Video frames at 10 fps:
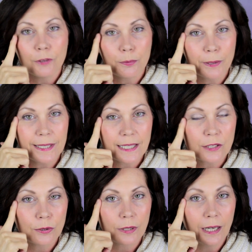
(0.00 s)
you're pressing
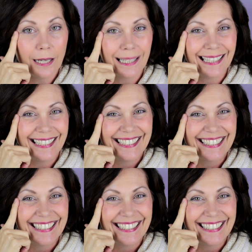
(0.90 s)
too lightly